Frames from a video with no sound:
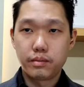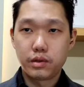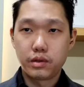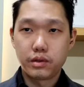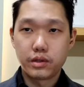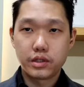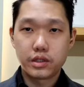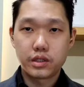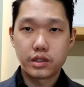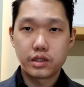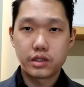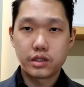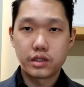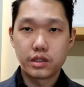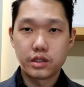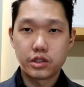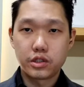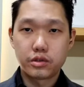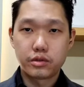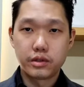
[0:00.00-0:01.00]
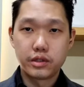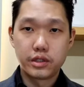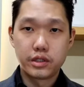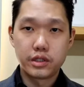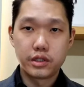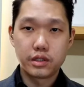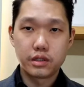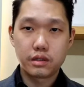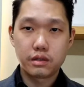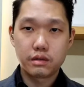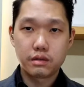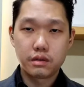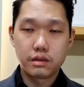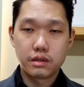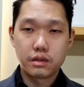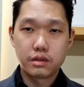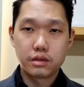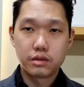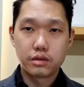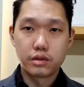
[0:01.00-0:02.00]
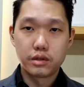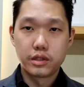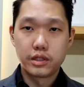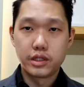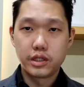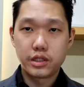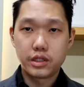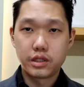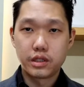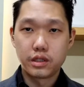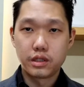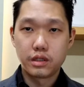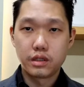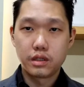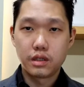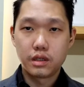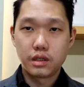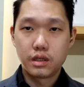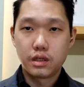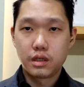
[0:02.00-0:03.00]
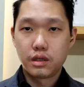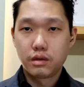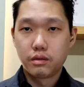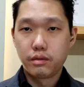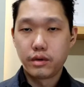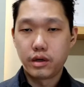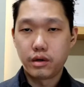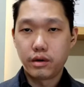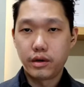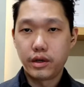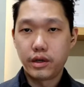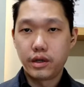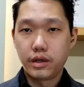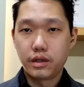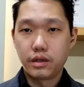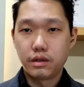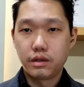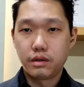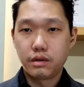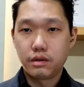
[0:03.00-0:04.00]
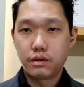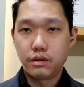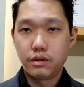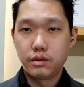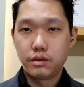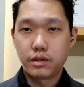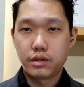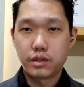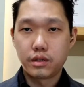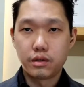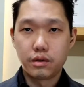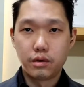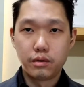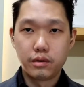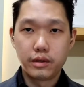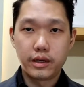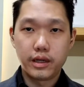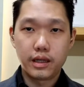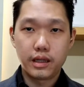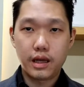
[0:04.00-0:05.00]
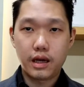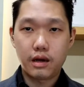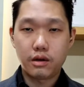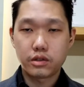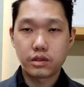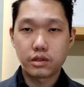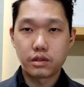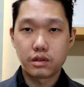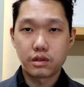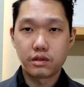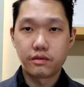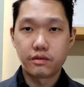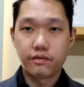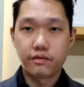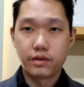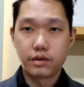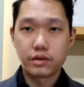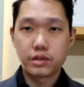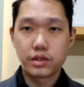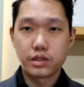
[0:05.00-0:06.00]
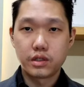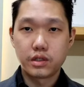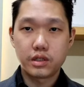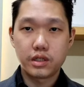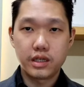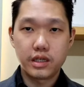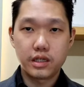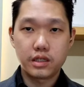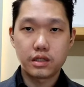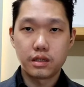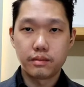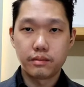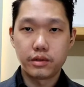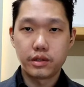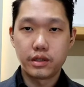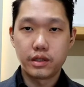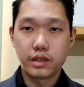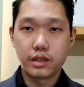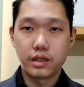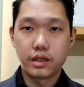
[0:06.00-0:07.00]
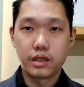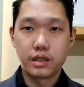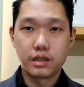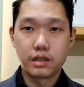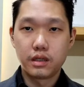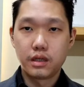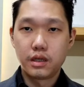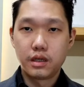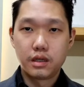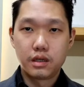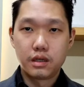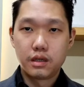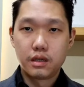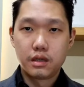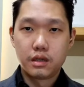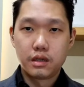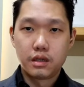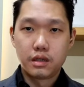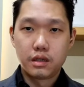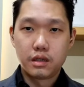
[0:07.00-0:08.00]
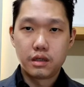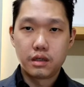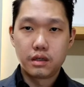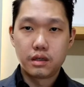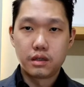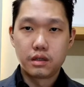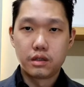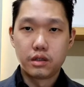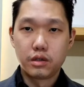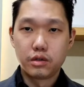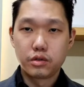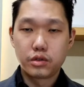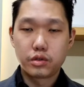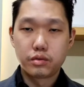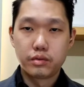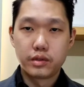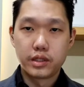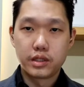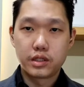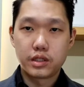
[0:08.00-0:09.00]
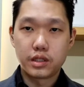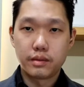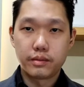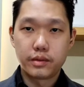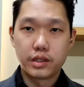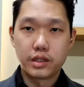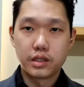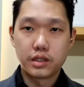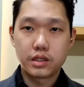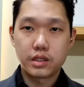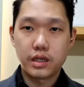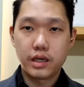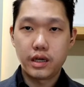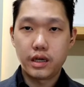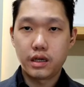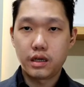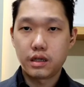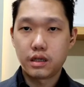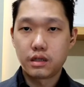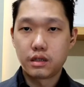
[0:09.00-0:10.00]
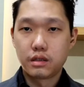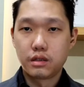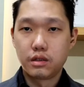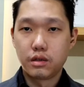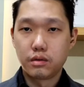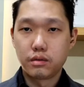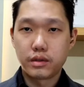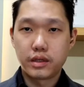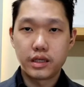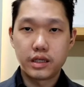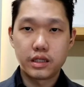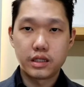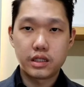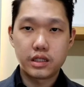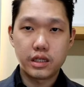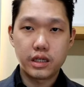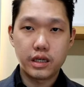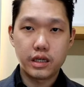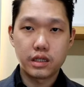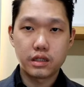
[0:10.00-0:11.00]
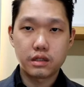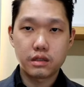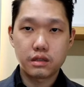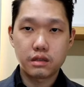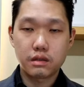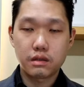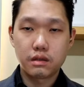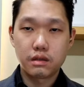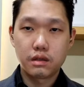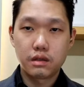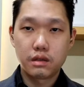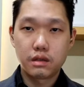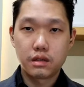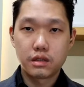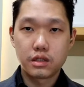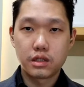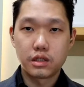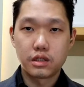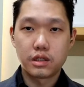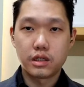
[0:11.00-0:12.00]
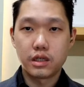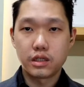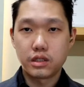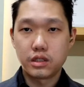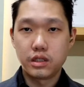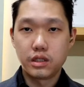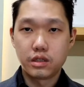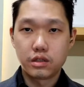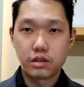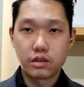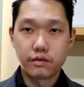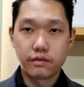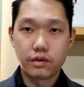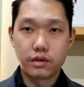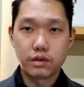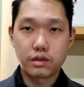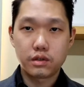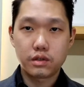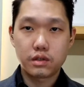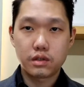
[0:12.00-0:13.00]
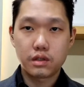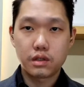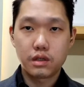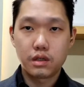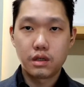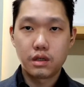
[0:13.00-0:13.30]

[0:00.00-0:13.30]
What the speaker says: employ such a stringent tradition wherein you can only allow certain folks to say something and those with something to say don't get a chance, such as the introverts,